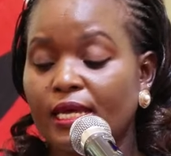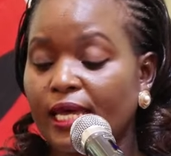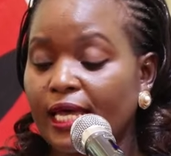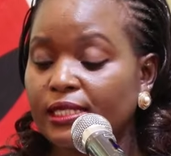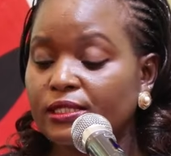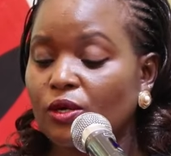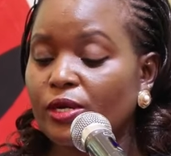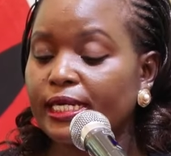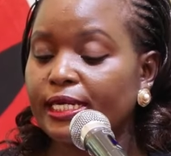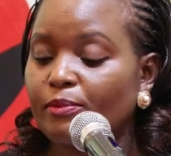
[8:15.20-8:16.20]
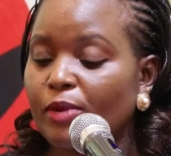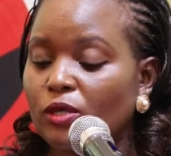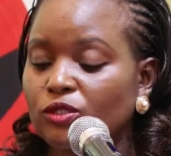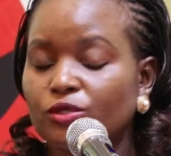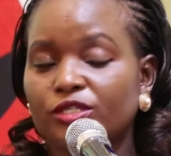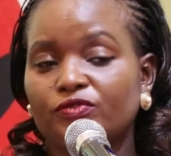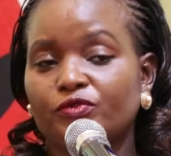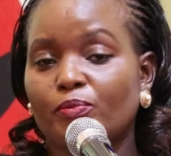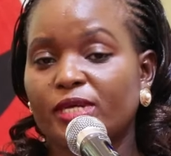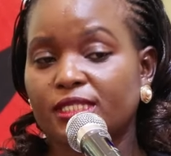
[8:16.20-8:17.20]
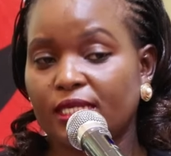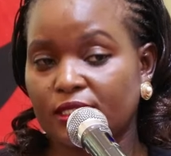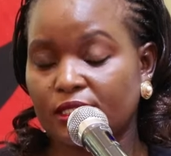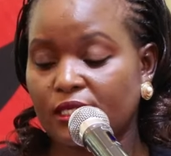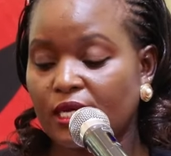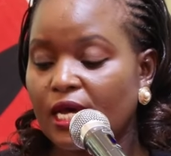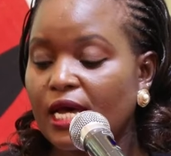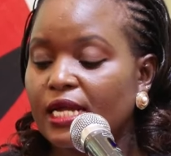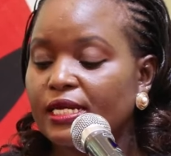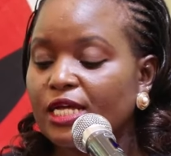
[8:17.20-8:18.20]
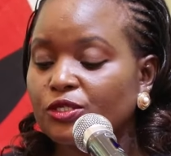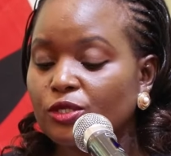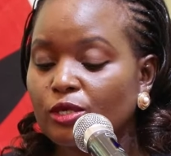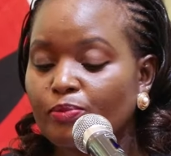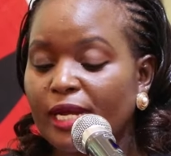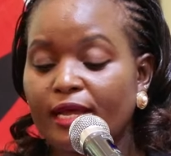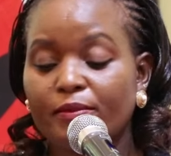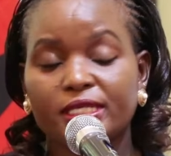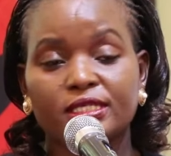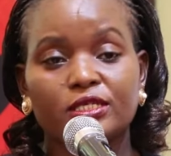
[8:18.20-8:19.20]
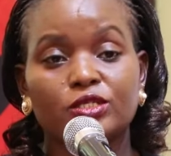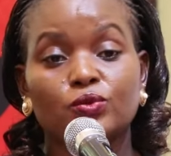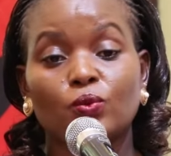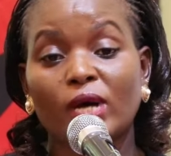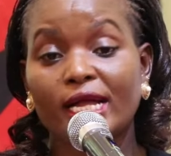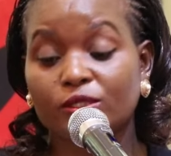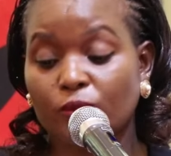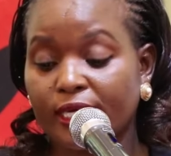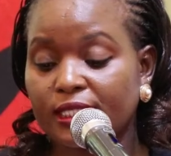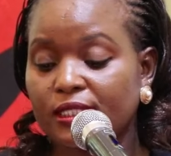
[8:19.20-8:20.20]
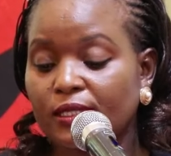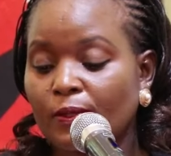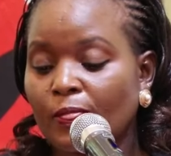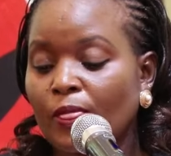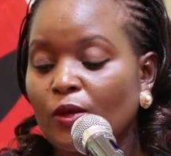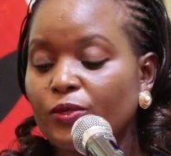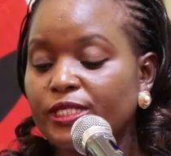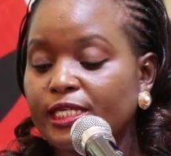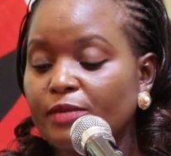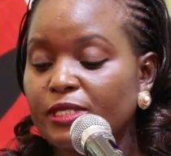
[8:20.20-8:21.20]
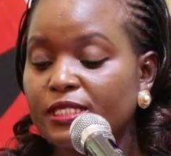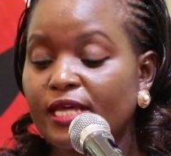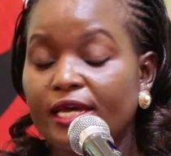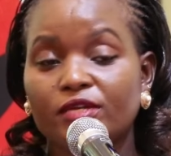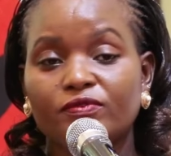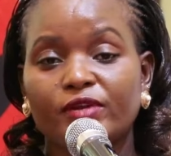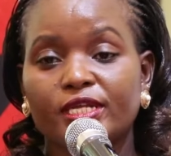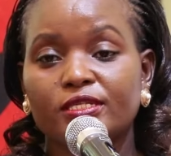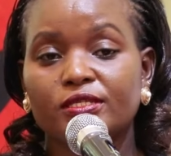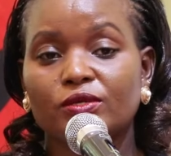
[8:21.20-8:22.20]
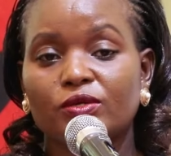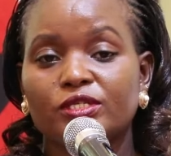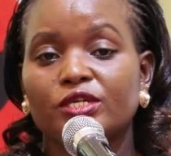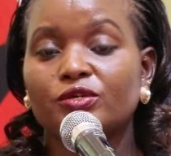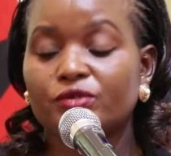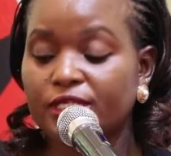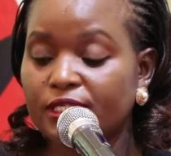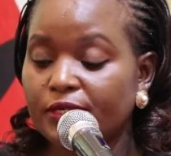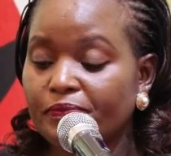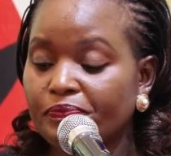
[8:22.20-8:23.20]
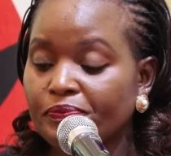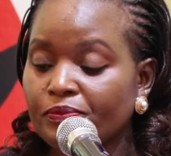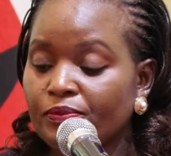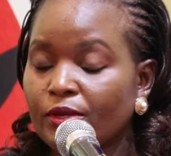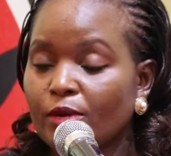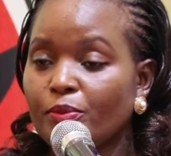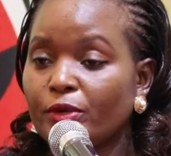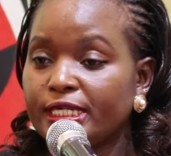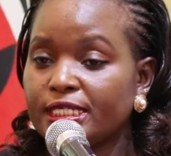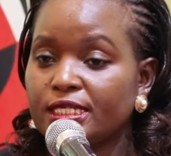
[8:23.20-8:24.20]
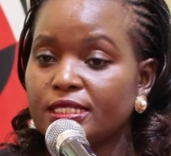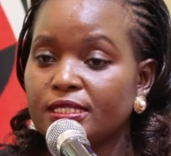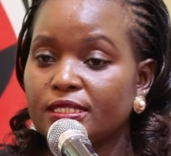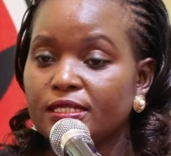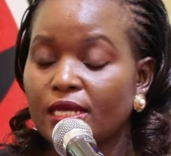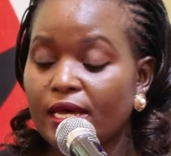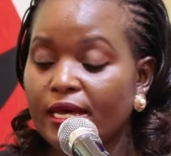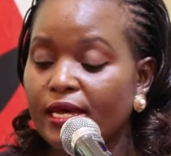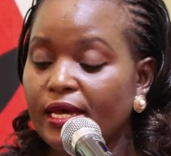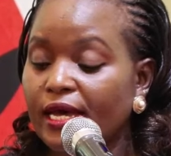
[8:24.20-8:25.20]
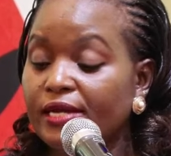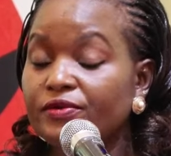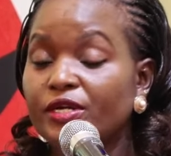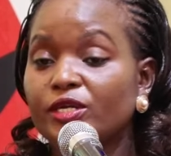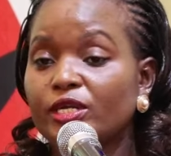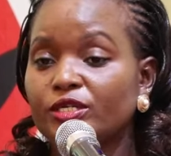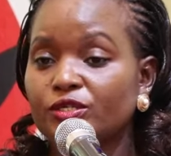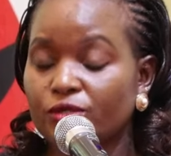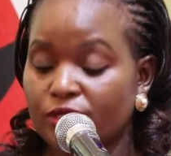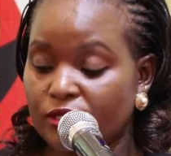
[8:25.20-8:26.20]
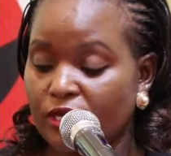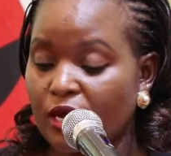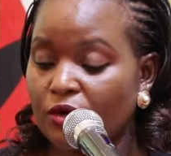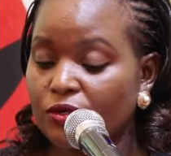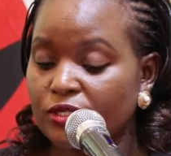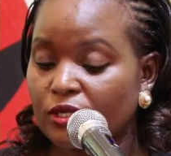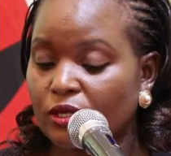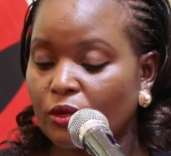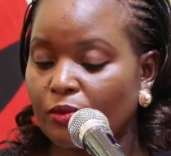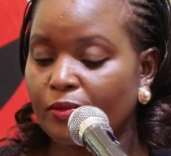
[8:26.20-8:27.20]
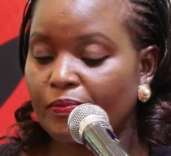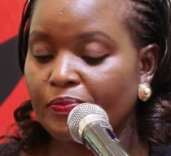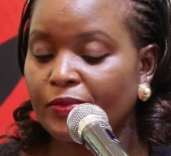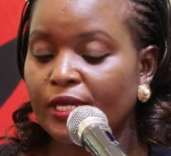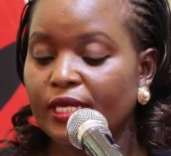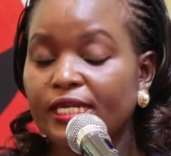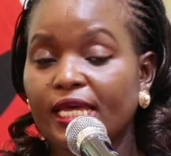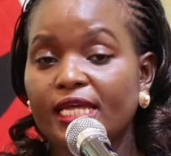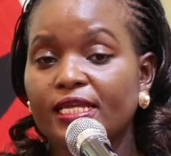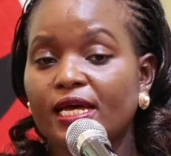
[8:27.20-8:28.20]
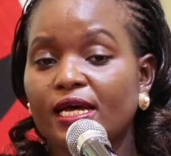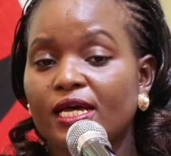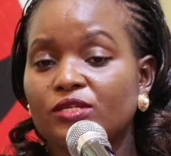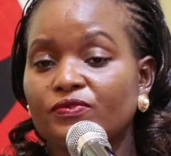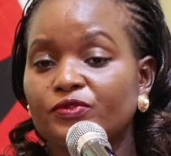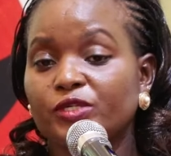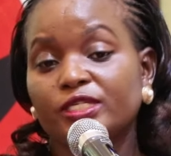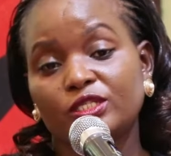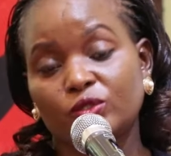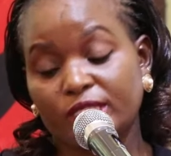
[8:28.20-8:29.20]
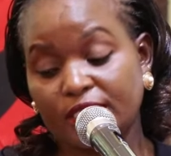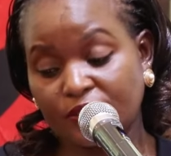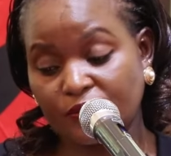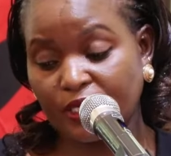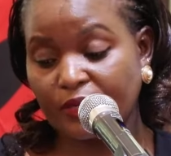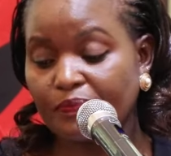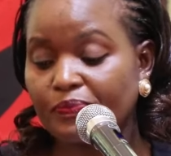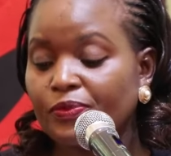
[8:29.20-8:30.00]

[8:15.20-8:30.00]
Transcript: held only about 24% national parliament seats worldwide, which limits their influence on security, policies, and regulations across the globe. In Kenya, as of 2023,